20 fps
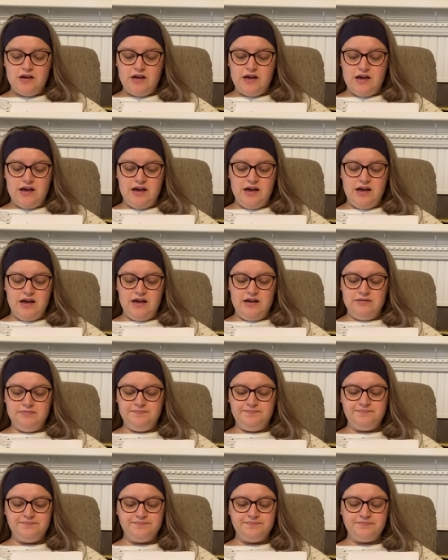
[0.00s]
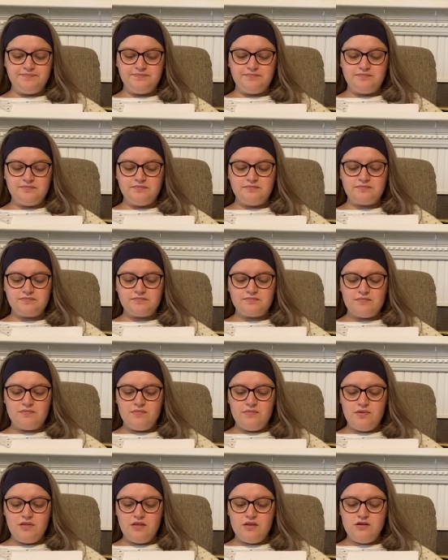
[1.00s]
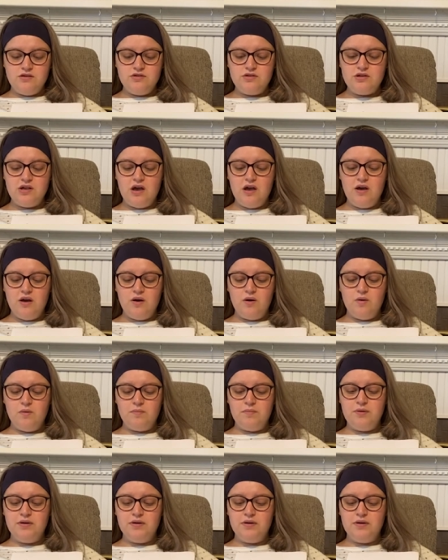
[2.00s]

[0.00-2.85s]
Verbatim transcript: Um, so